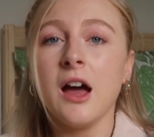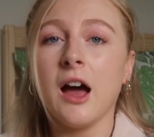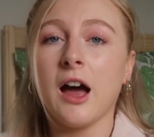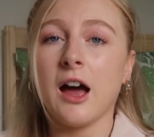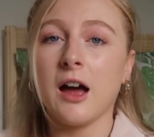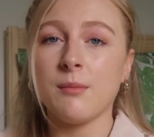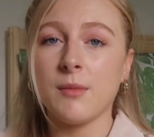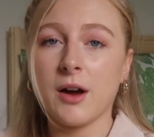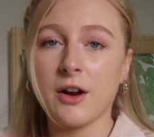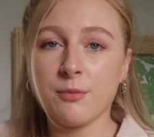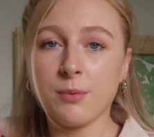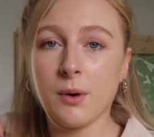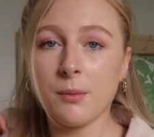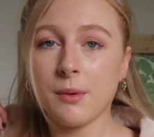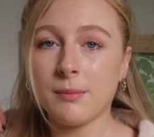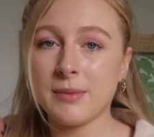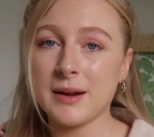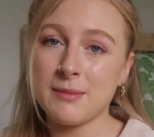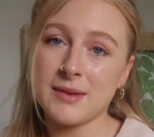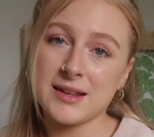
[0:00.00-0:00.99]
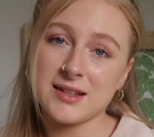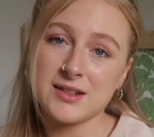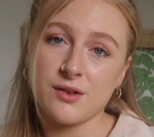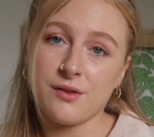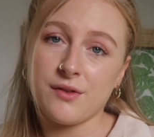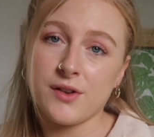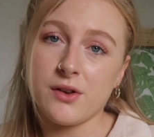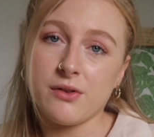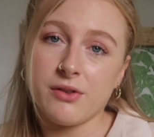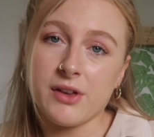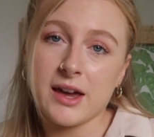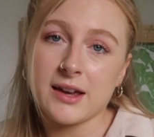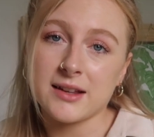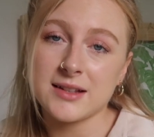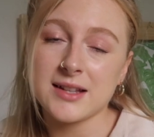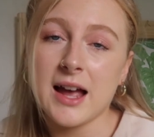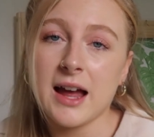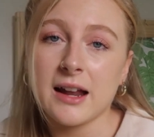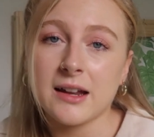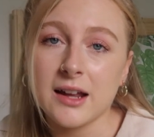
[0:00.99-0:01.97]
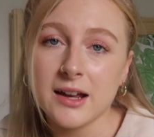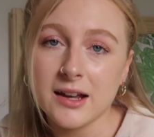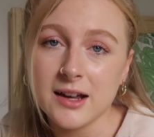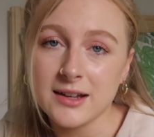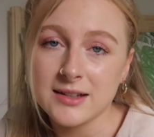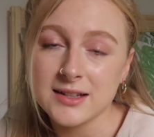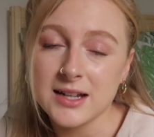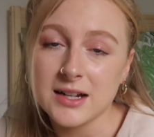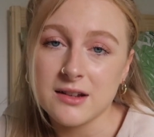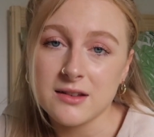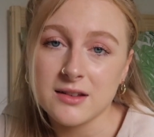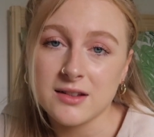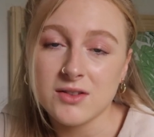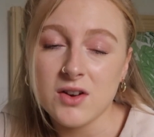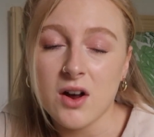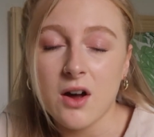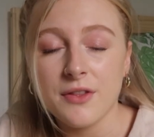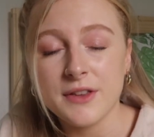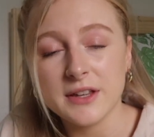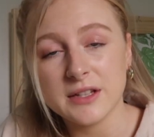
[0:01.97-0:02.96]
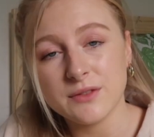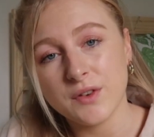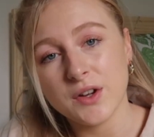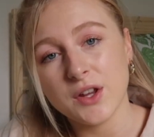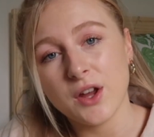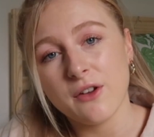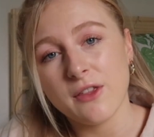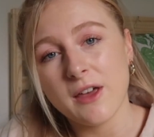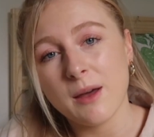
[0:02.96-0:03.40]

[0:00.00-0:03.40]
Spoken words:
I've probably missed a few things, and like I said at the start of this video,